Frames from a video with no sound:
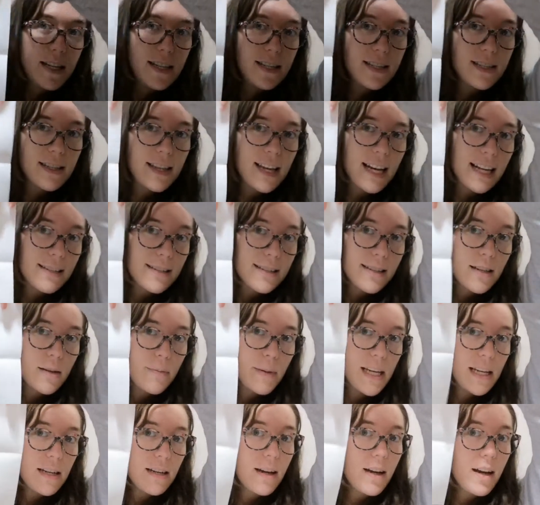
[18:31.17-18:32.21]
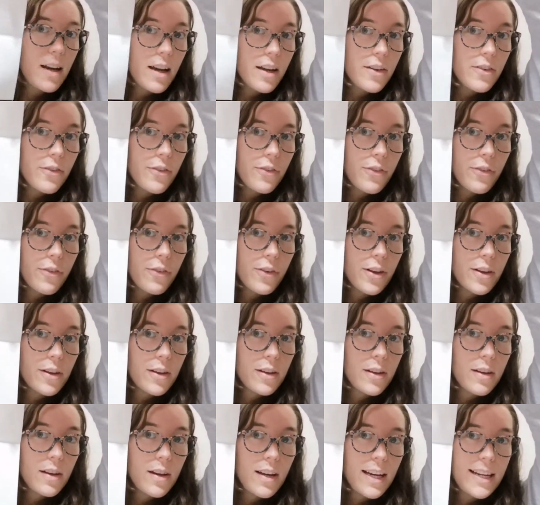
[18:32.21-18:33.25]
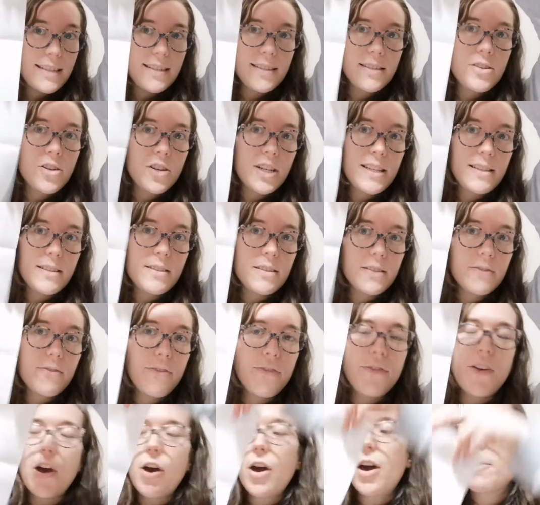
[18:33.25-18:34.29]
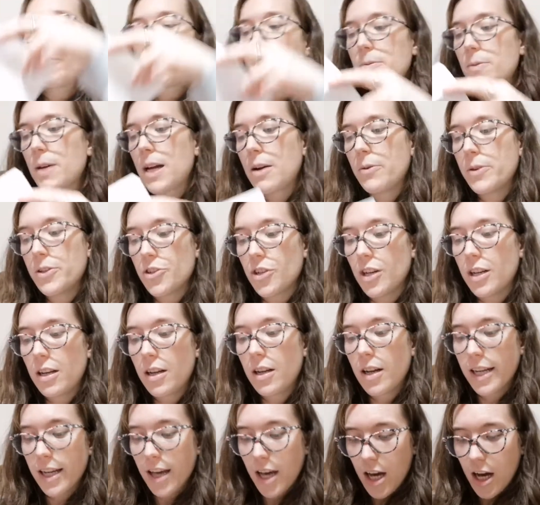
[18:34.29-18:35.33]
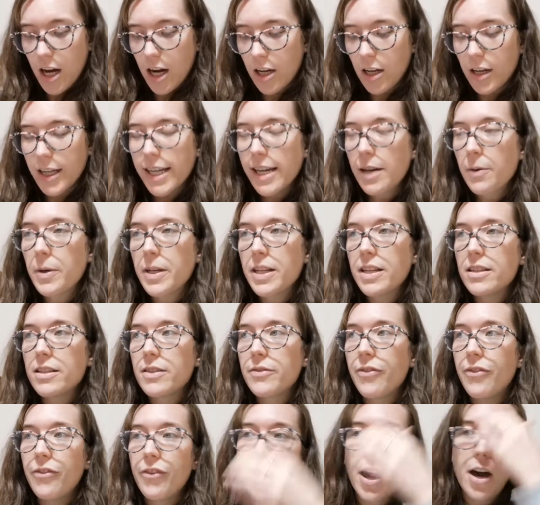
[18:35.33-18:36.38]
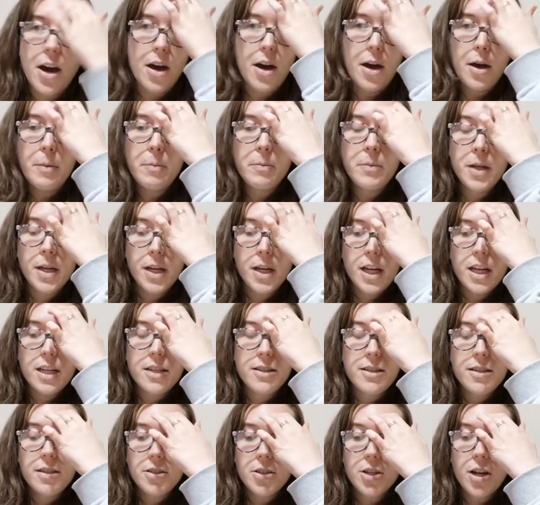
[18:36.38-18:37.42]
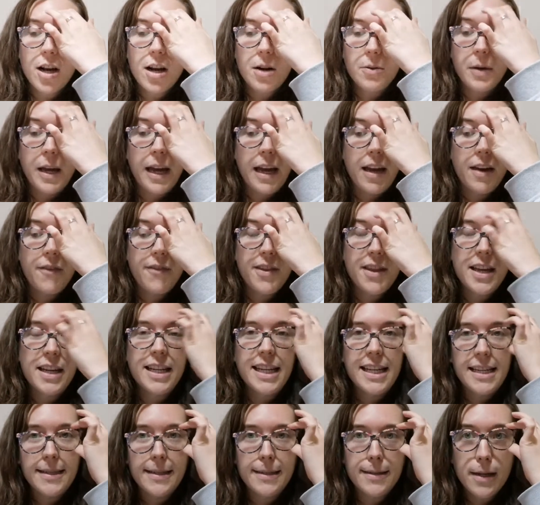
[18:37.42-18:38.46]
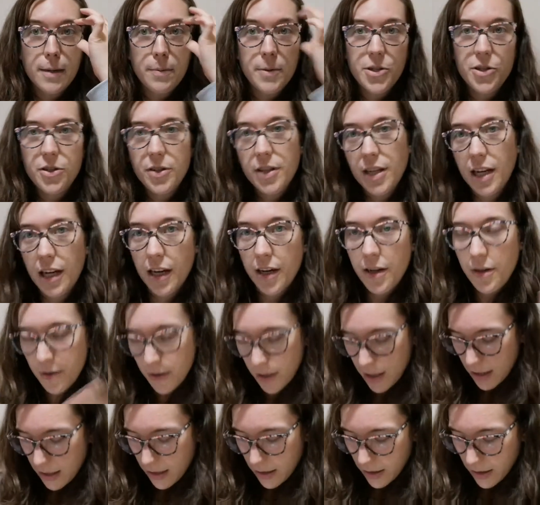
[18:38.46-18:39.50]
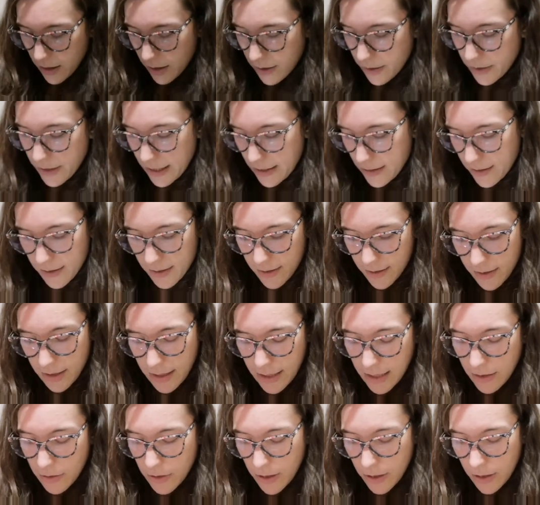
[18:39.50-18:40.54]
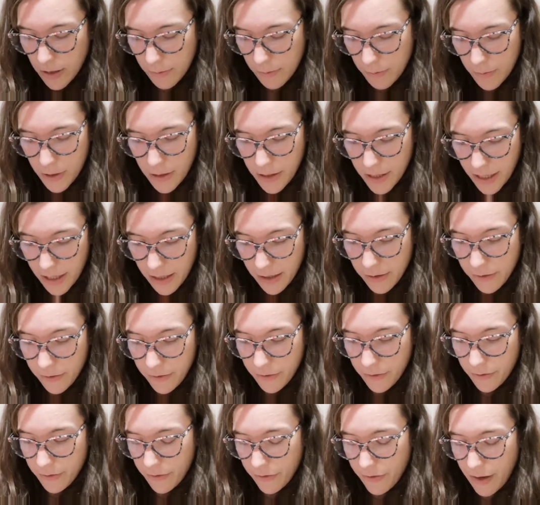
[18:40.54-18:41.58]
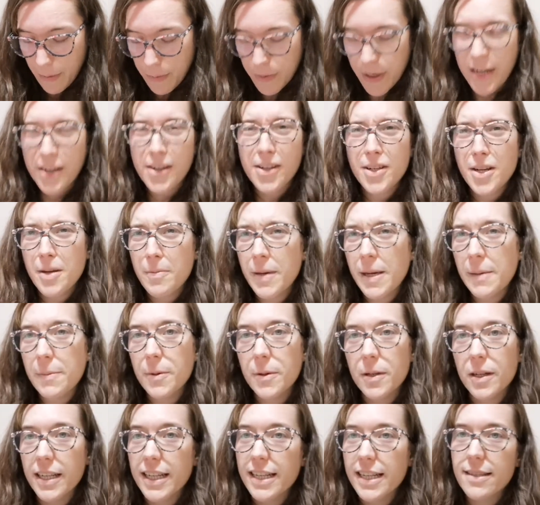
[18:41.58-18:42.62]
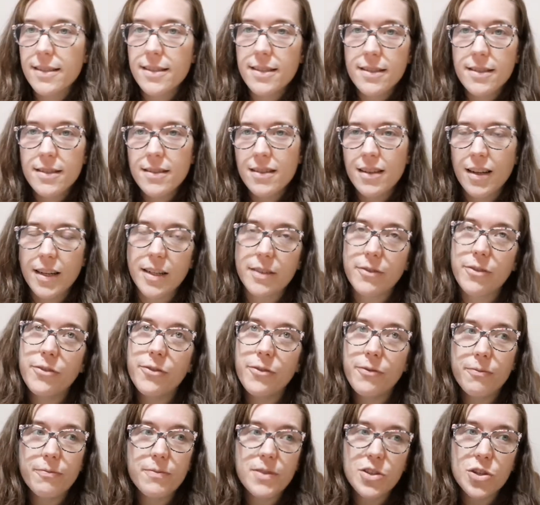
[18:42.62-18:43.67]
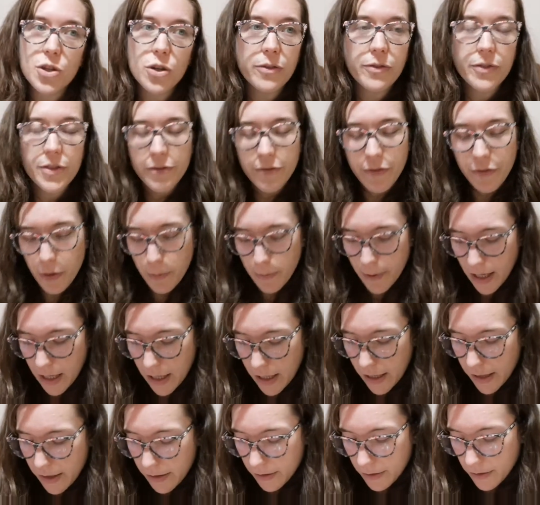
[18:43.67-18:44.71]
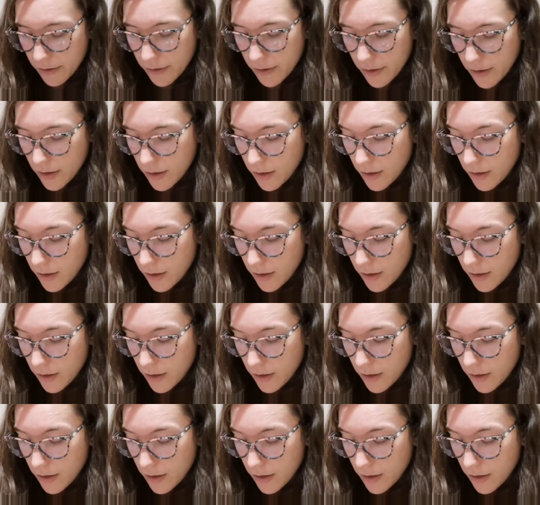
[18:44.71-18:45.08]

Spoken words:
so that's going to be enough. It's nice and firm as well, which I like. I like it when it's firm to start with and then eases up as you go. That's how I like my fabric. I know people like it like soft and floppy, and